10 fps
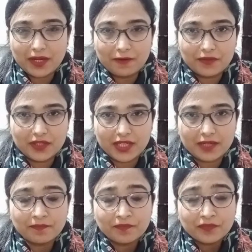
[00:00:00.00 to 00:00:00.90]

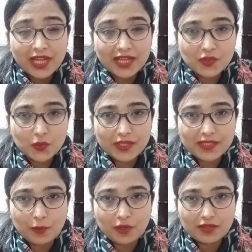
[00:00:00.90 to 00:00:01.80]
everything as soon
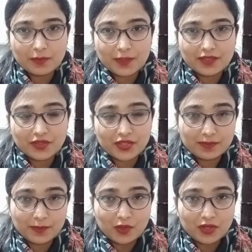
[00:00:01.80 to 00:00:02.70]
as possible
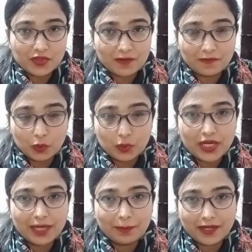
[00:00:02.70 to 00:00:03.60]
just because you have no
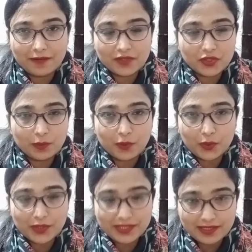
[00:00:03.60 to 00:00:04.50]
time left and
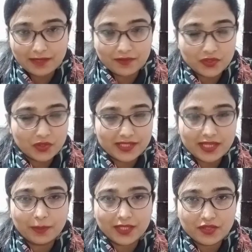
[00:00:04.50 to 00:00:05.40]
tomorrow itself is your
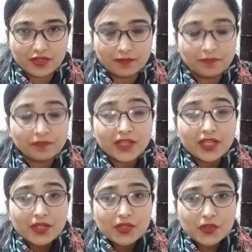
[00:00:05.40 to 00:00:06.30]
examination.
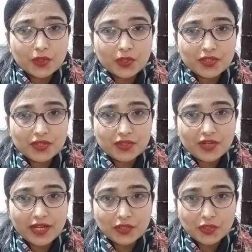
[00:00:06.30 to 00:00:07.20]
So you're just
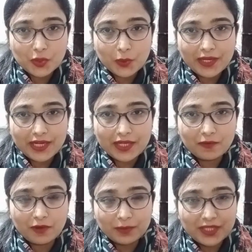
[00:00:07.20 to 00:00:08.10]
trying to do it
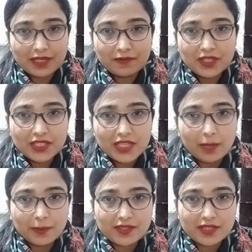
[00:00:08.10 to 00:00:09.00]
from the evening
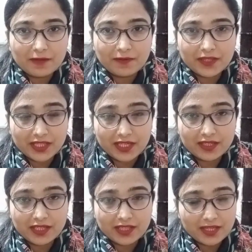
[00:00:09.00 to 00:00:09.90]
time itself, and
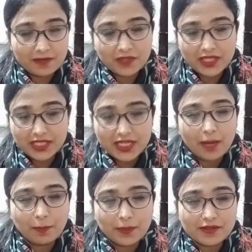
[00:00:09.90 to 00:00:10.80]
then in the evening it
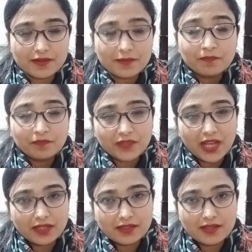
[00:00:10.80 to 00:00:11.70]
happens
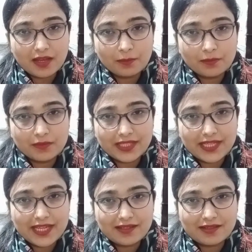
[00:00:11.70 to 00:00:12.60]
that some
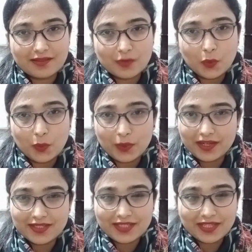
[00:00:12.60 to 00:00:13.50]
guests who
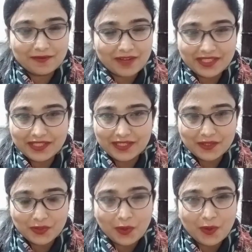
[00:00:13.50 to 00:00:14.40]
weren't invited
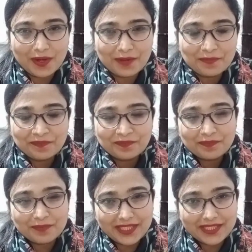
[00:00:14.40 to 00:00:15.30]
at all,
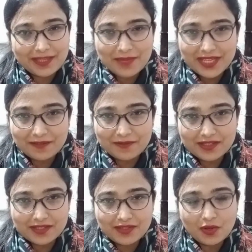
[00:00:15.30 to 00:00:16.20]
but they make a
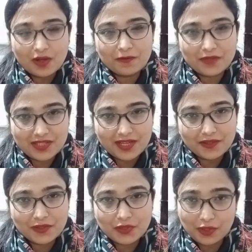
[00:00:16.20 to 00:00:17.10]
visit all of a
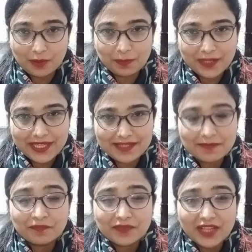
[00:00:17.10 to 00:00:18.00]
sudden to your place,
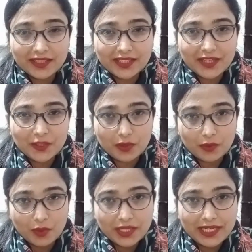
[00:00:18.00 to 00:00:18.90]
and then you're
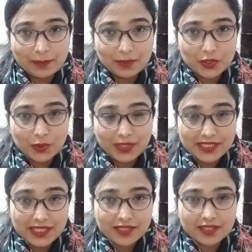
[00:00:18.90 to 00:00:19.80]
not able to
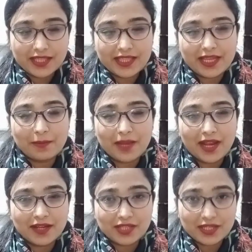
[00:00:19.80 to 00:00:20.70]
attend them
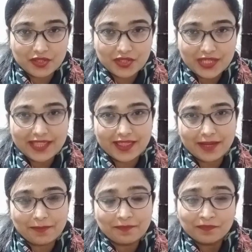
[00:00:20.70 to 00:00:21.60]
and entertain
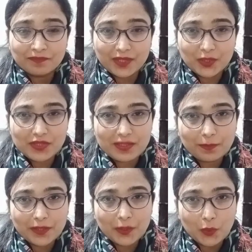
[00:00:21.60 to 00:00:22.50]
them, but you
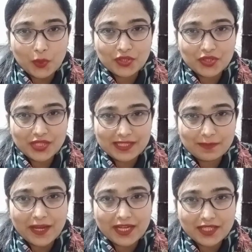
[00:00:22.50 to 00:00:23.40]
simply want a
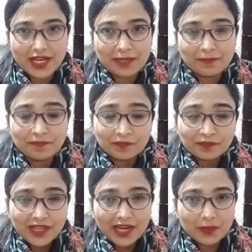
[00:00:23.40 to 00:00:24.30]
spare time
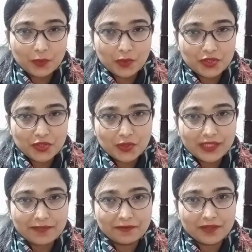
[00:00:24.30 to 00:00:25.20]
and want to
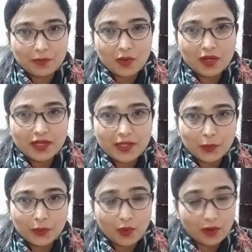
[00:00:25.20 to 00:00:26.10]
leave them all
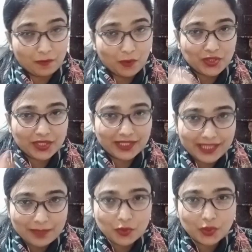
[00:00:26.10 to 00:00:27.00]
alone, or want
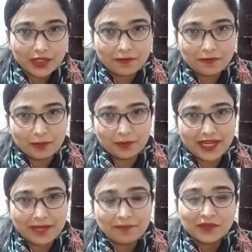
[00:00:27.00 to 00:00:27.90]
them to leave from
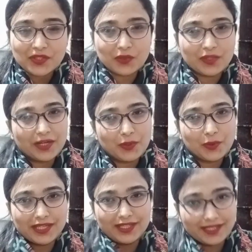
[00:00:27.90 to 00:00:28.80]
there so that you
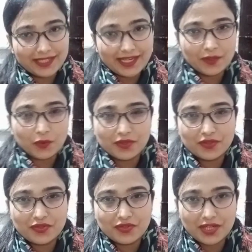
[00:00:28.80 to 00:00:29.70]
can again
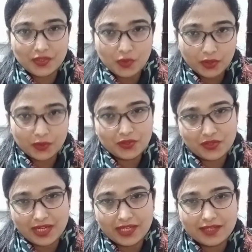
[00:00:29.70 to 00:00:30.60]
concentrate on your
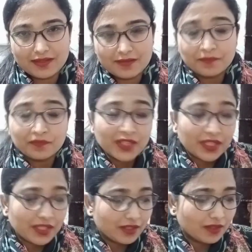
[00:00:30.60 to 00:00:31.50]
studies.
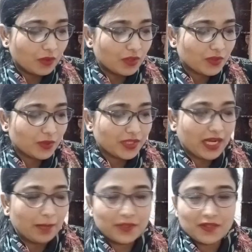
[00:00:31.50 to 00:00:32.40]
Here also it
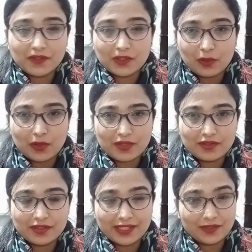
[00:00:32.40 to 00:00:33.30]
happens with
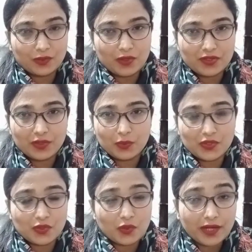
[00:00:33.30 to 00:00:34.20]
Klosner that Klosner
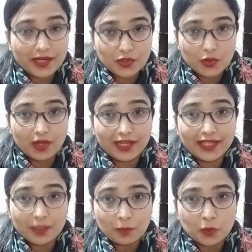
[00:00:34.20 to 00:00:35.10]
was not at all
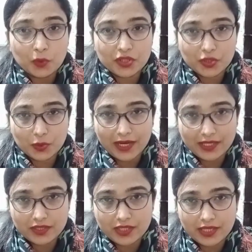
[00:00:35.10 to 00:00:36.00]
in a mood to
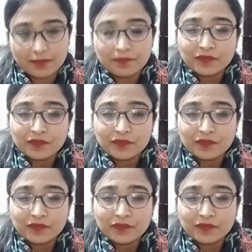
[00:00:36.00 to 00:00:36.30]
entertain